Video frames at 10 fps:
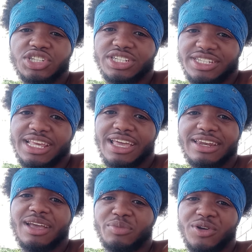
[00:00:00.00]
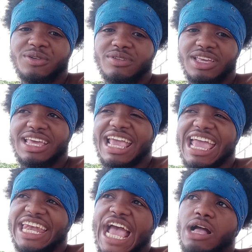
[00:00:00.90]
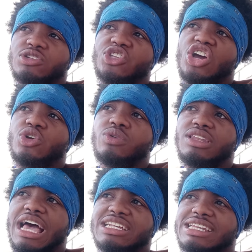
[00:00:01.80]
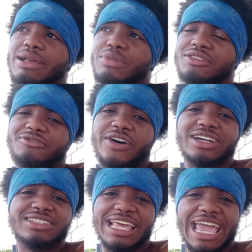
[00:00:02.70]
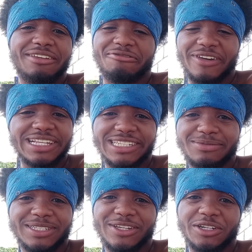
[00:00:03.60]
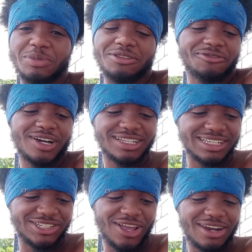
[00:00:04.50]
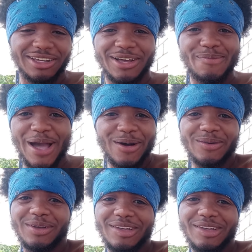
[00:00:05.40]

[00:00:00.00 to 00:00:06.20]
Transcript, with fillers: She said that, bro. And now I'm starting to realize like motherfuckers ain't facing themselves. Motherfuckers ain't trying to come out.